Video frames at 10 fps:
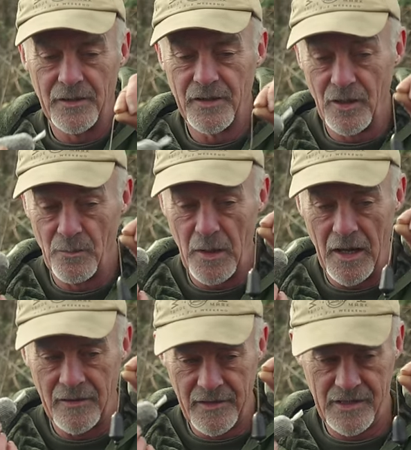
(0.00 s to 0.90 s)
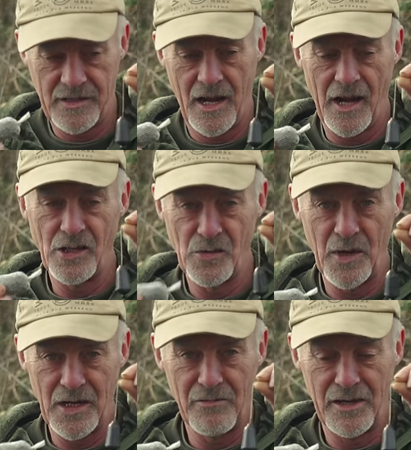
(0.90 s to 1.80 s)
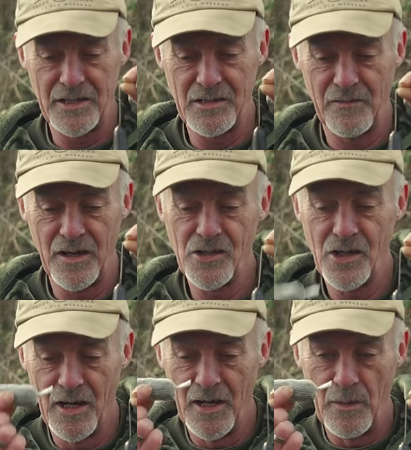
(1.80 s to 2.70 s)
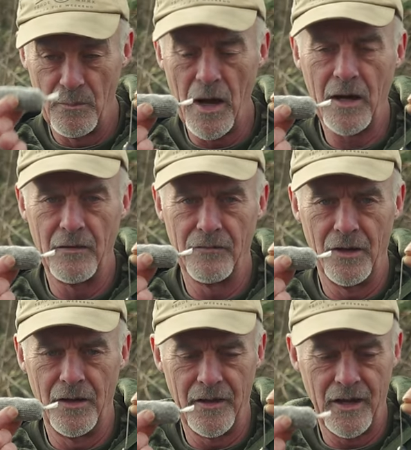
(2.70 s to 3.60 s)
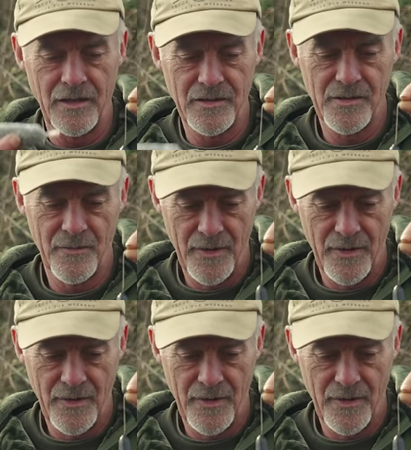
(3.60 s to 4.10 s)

So you'll be at this stage when you're ready to fish, bucket full of these,